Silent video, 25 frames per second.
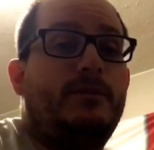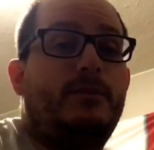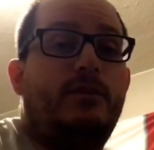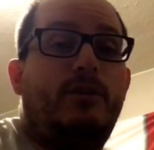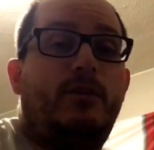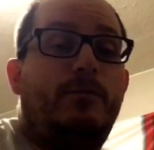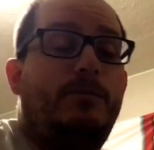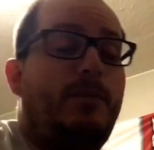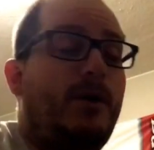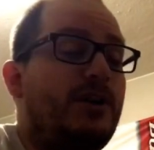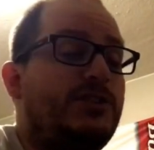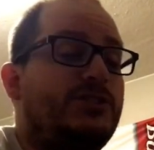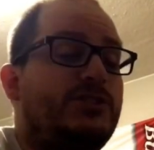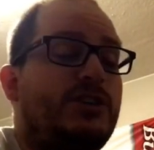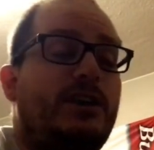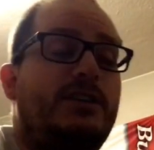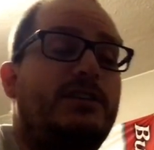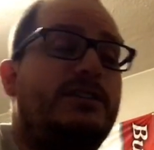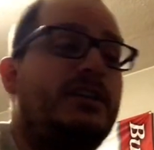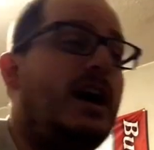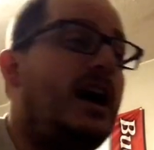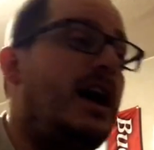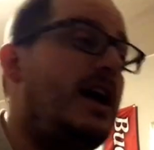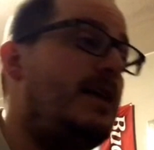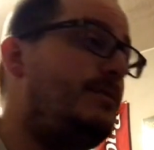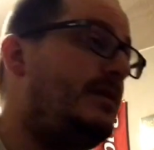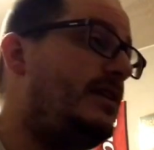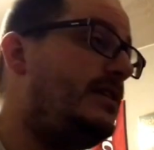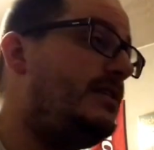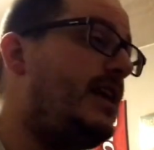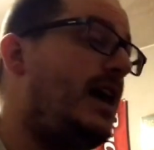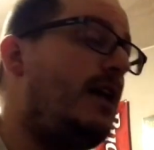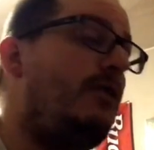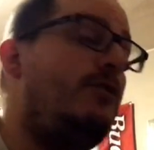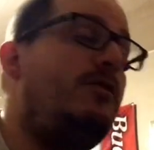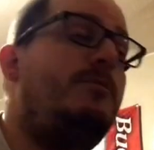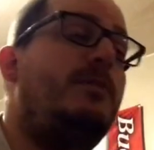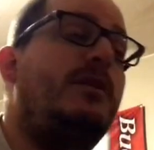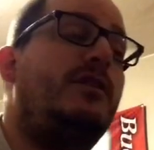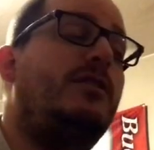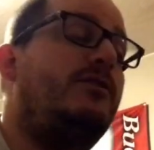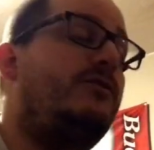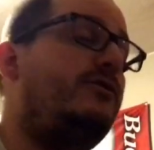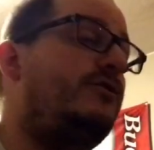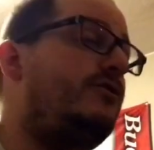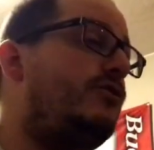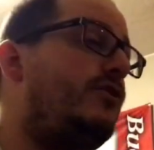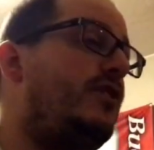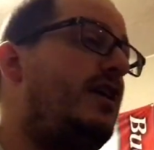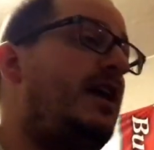or Bart Starr Diamond, that would have been
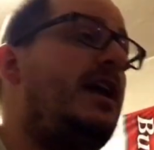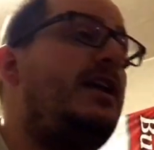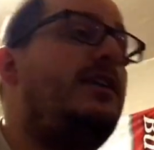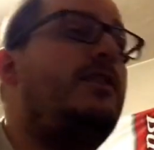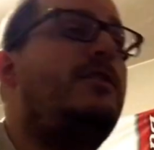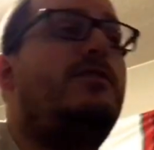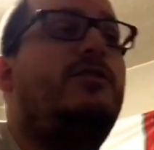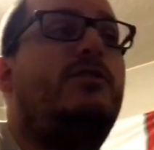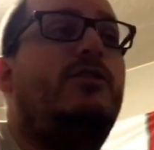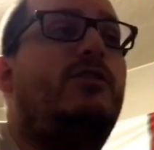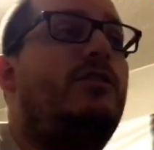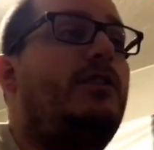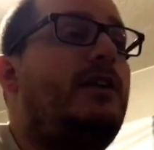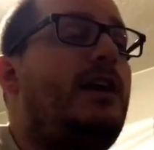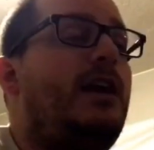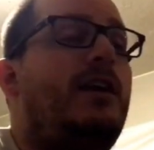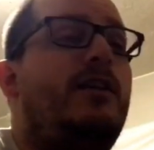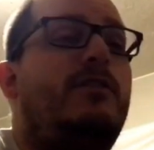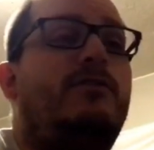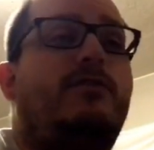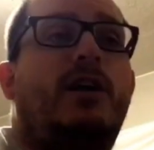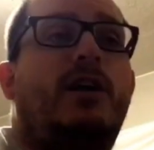great. Or, you know, Aaron